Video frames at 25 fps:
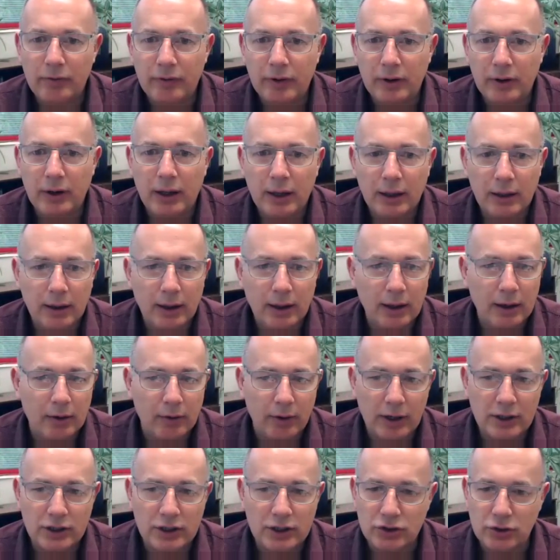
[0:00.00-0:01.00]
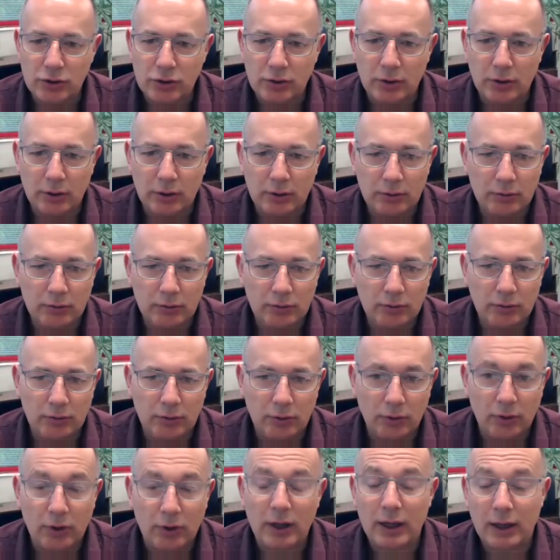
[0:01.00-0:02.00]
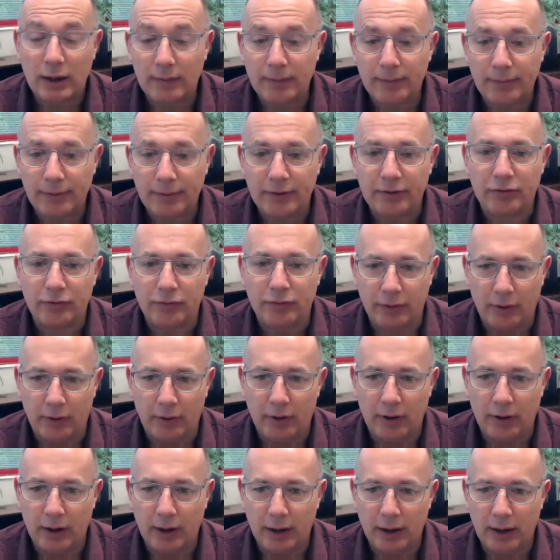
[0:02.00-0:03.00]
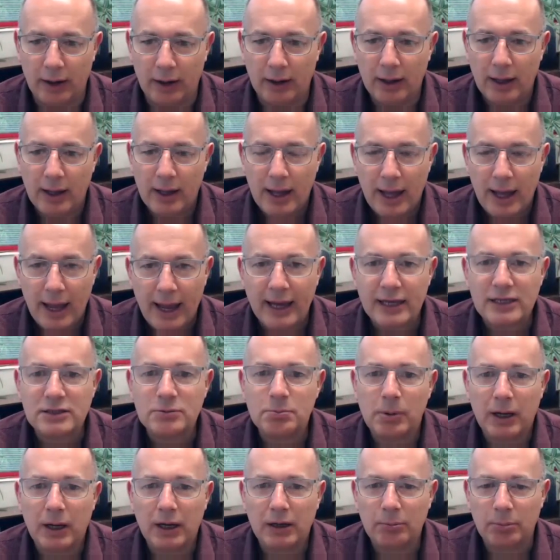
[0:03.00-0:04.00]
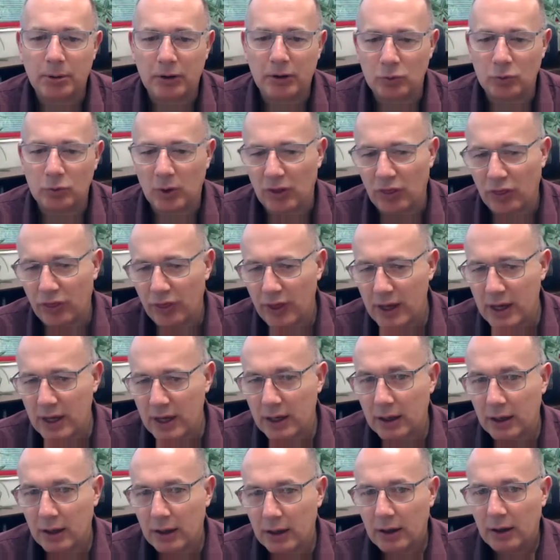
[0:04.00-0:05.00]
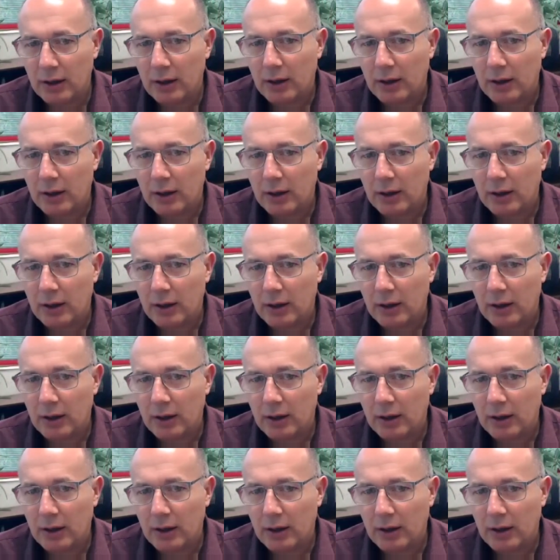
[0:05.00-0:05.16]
We have a grad student who's looking at this very aspect because we think